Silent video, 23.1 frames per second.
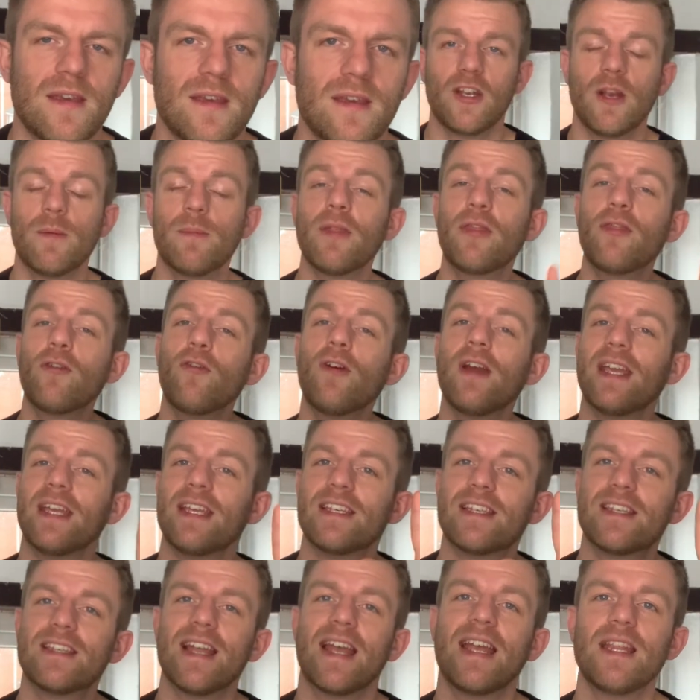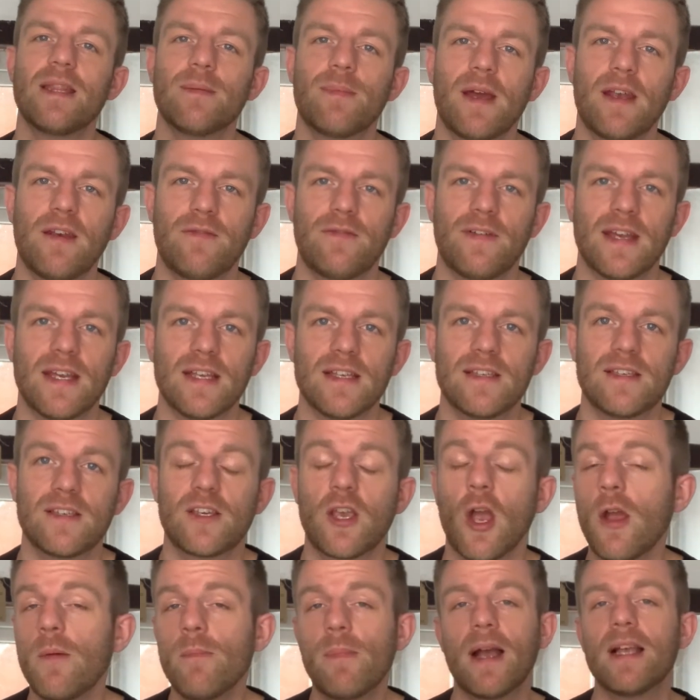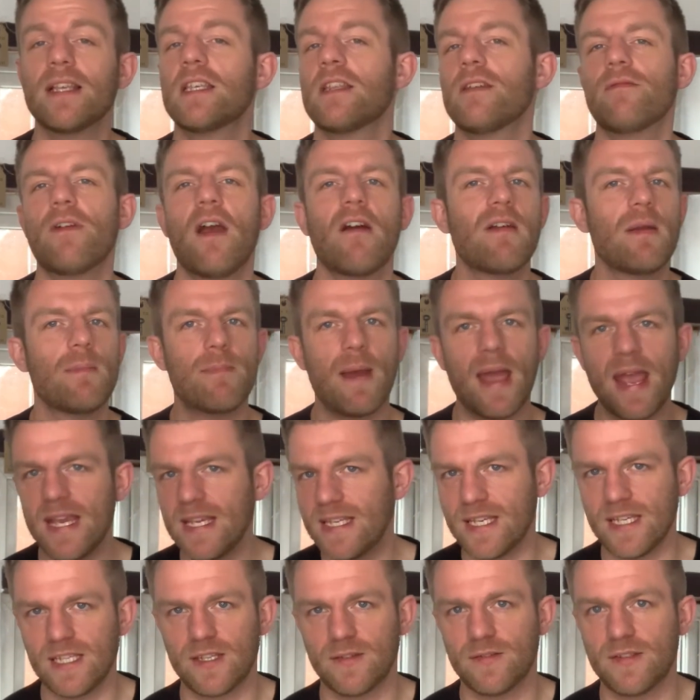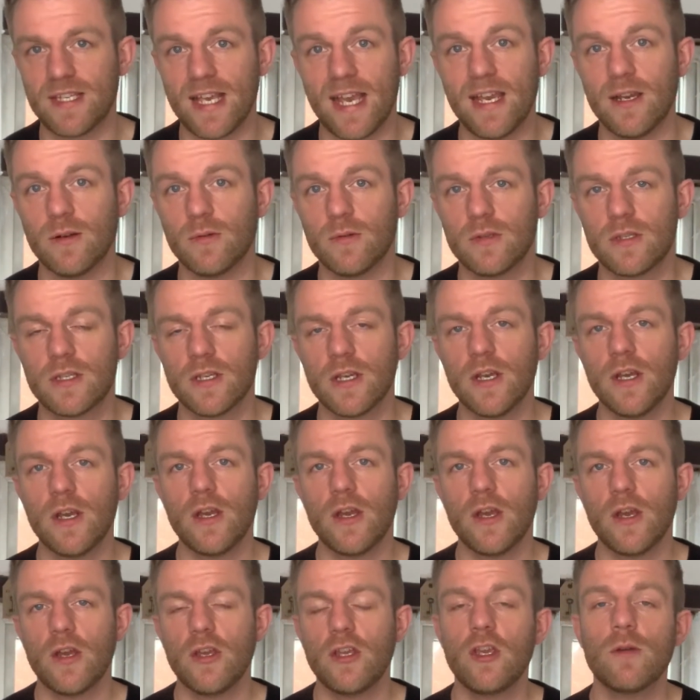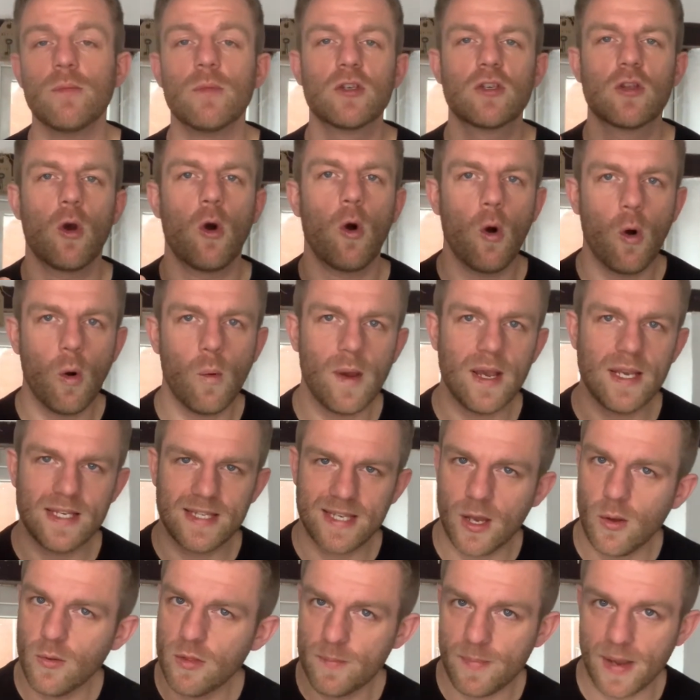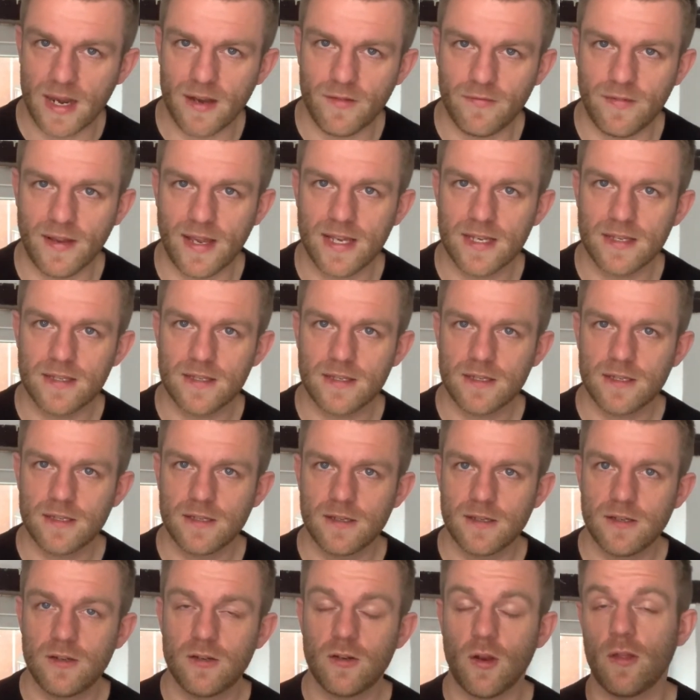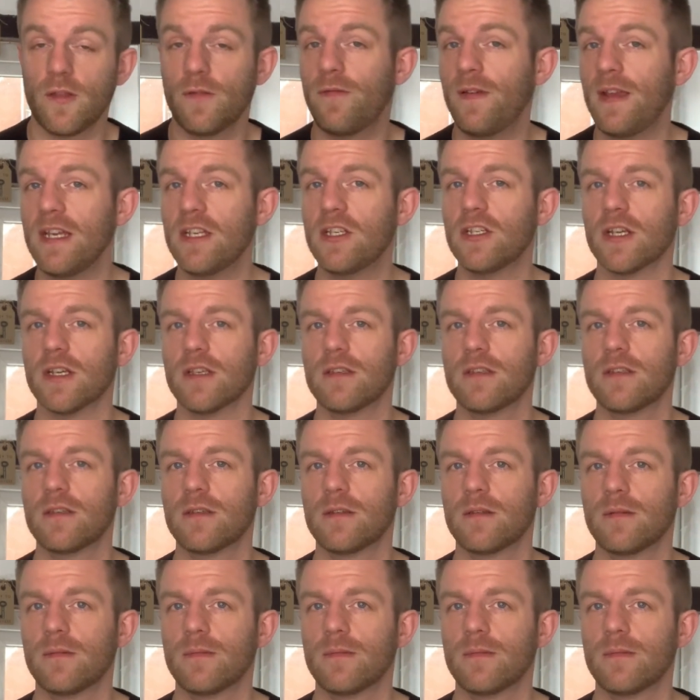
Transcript: Number 3, state the benefits. Going back to the very basics of sales, you must always sell the benefits, not the features.